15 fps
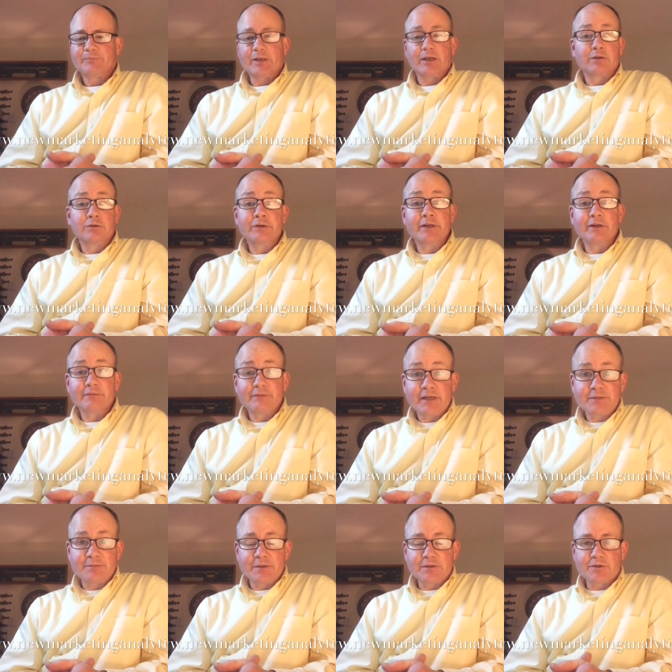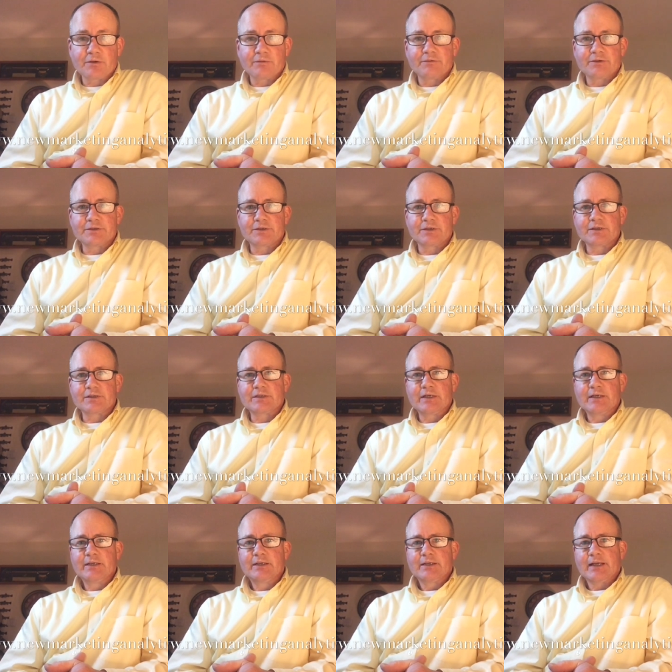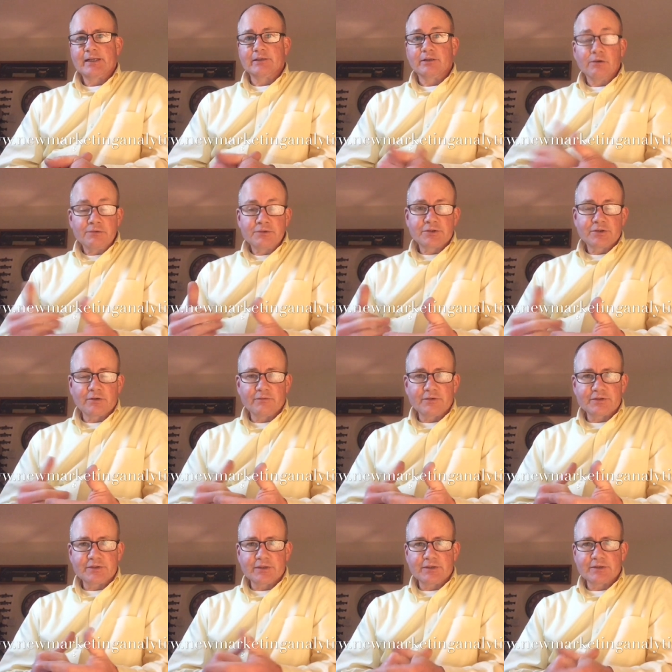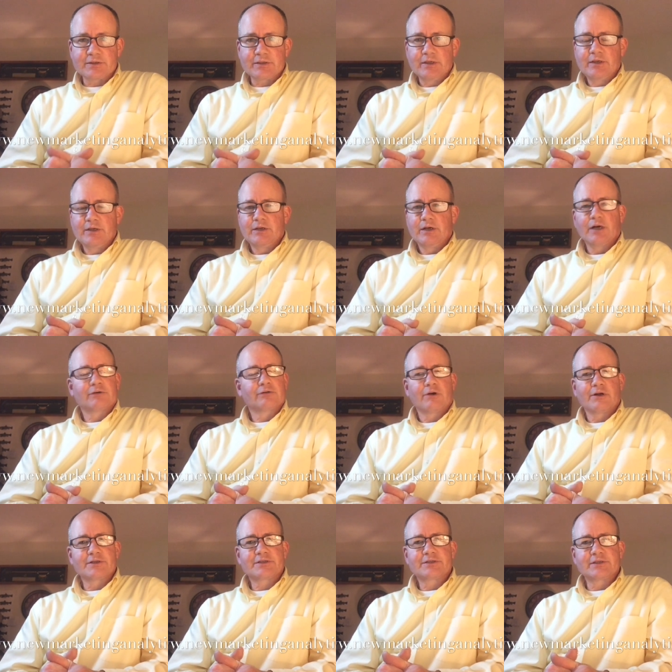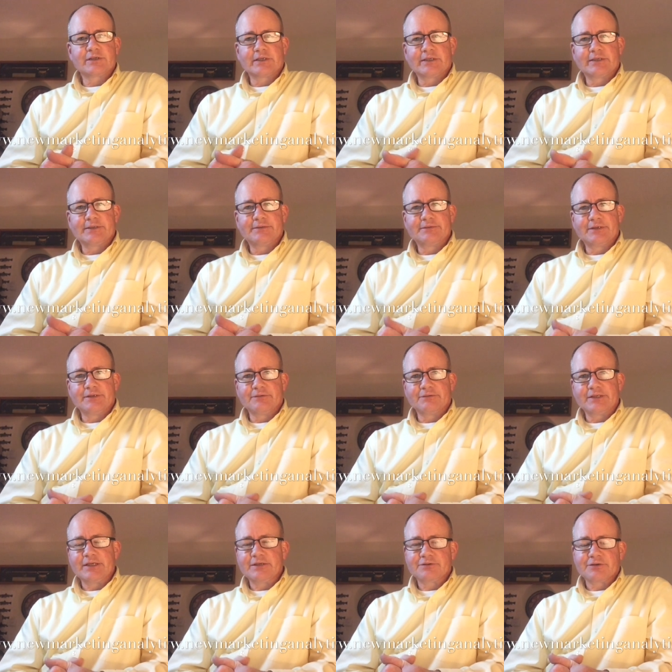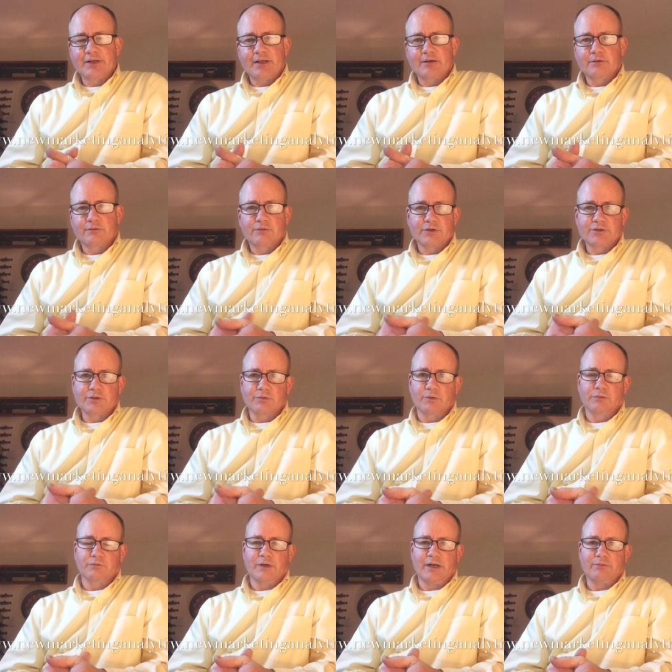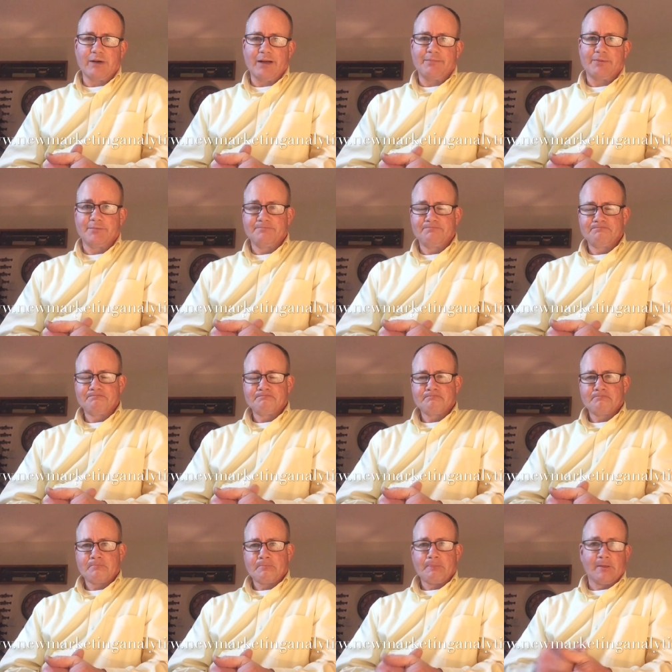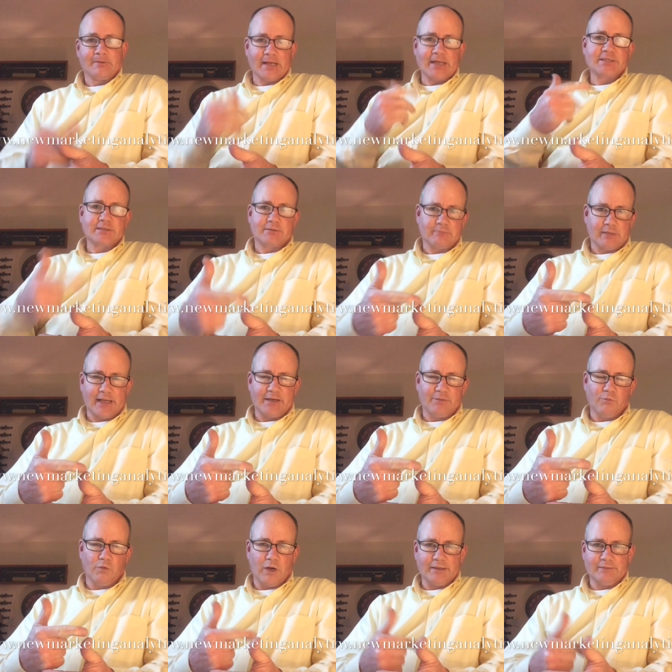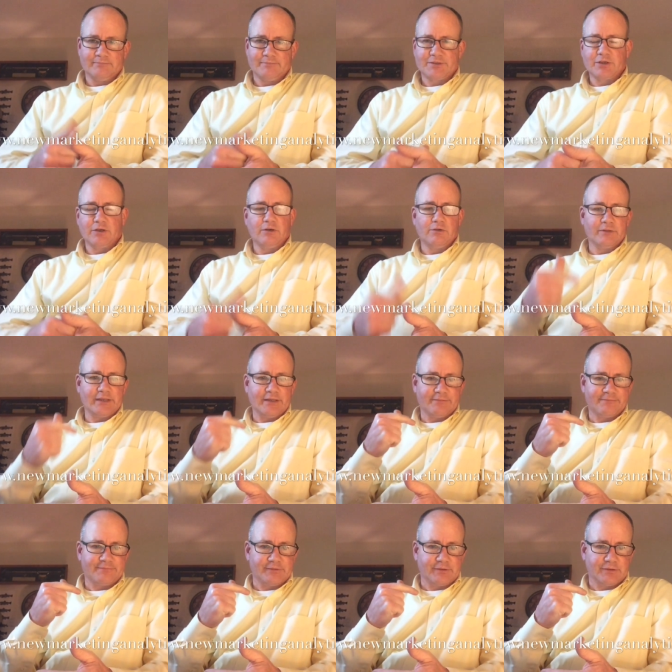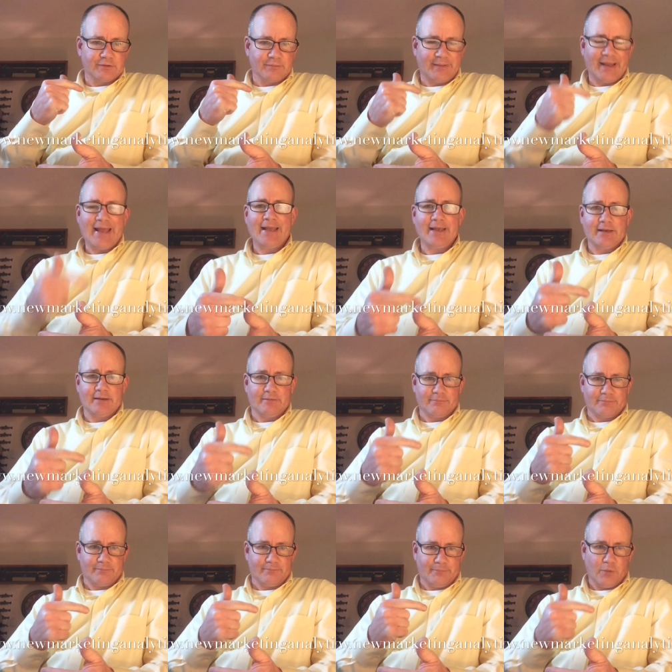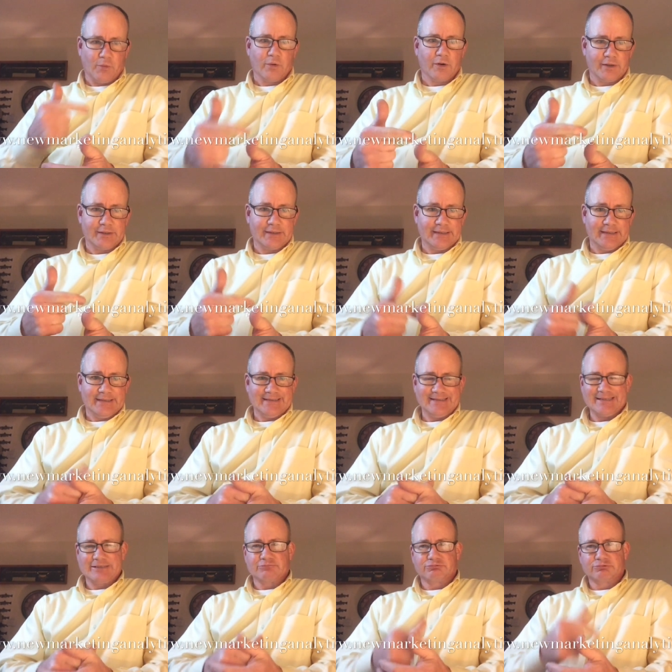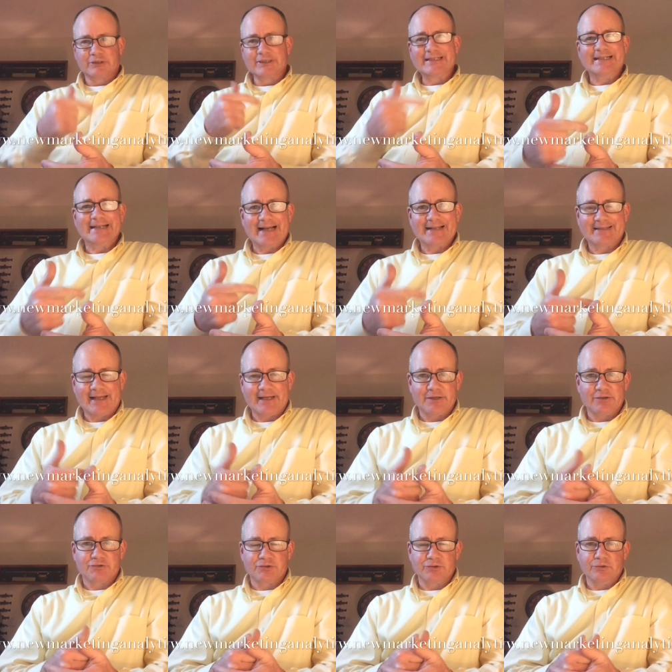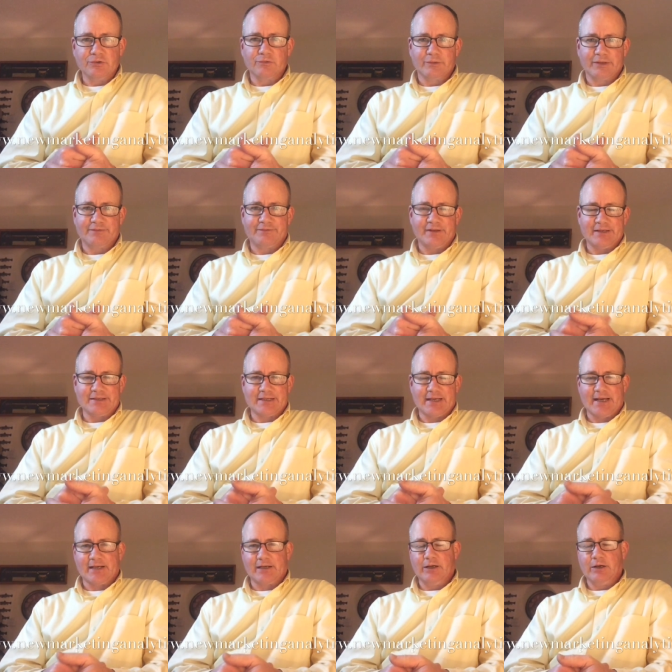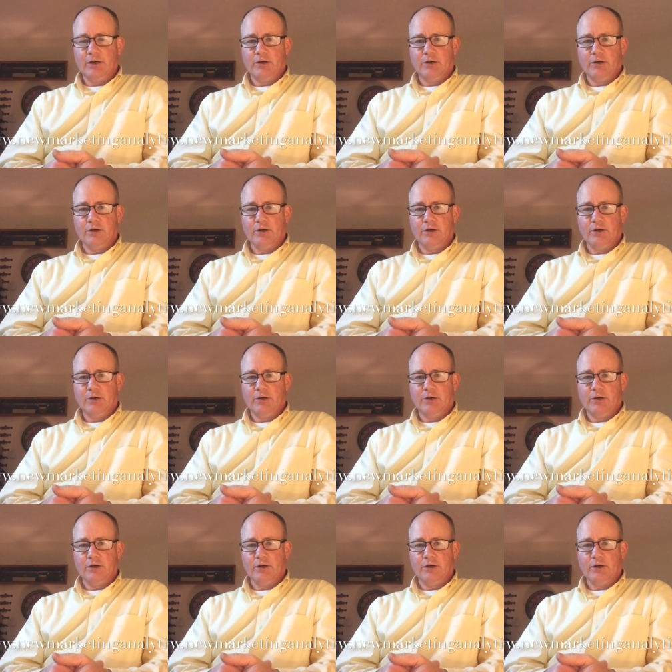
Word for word: including investment services and loan services across uh, you know the internet, across the World Wide Web. That's item one. So if your bank board is really not that in tune with fintech,